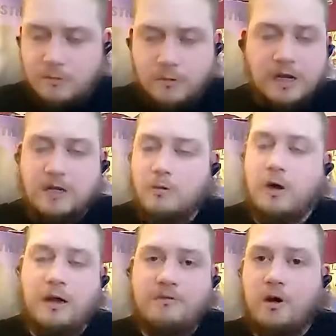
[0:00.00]
ready and
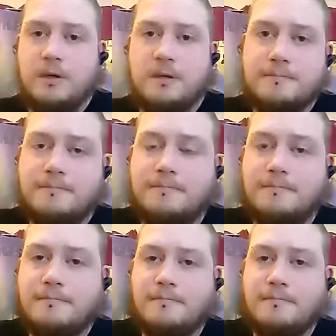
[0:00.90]
waiting for me.
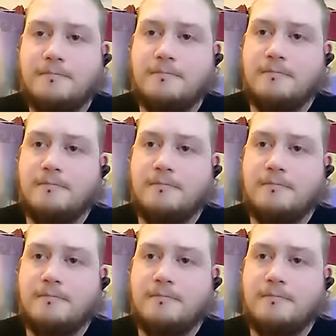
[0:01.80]
You